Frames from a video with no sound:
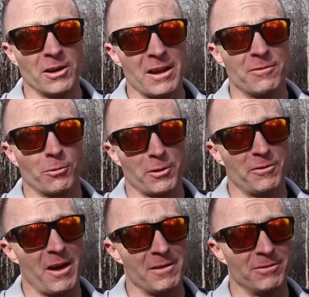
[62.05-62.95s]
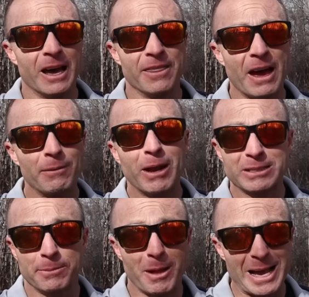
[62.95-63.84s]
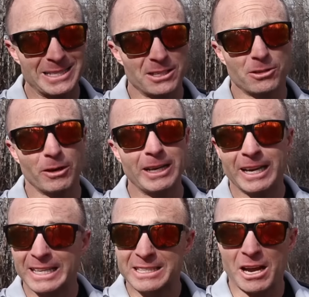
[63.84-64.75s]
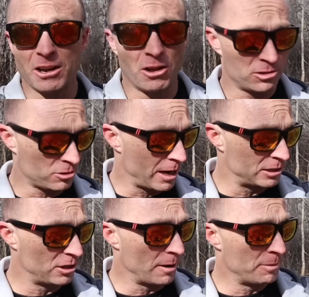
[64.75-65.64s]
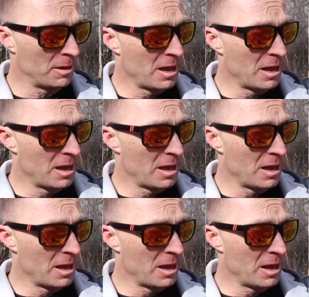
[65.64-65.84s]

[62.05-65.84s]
945. That one has a plastic screen and it's got all scratched up.